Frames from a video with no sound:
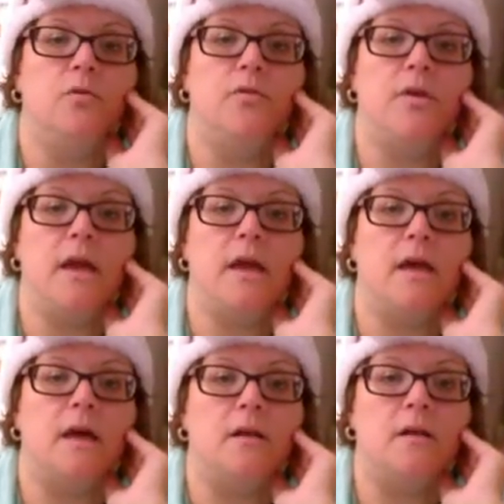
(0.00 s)

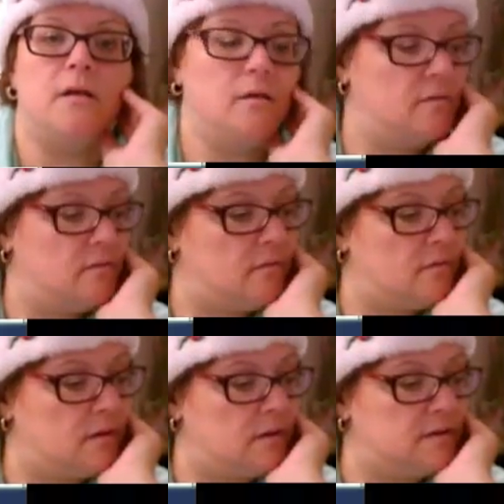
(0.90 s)
then,
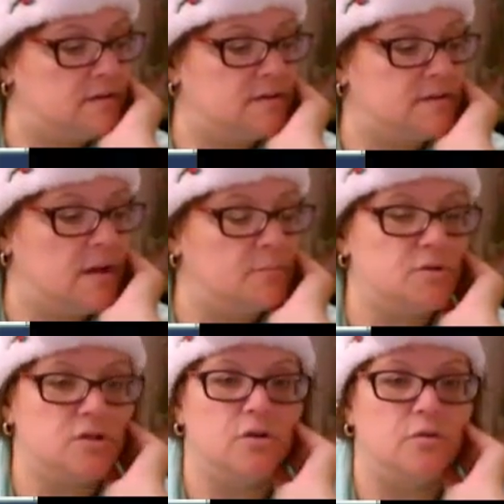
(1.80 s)
and this is step
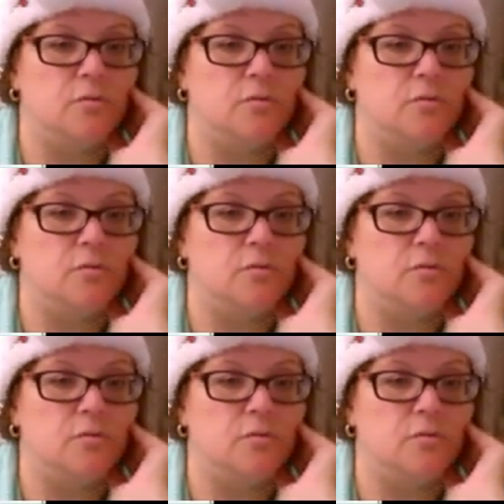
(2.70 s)
2,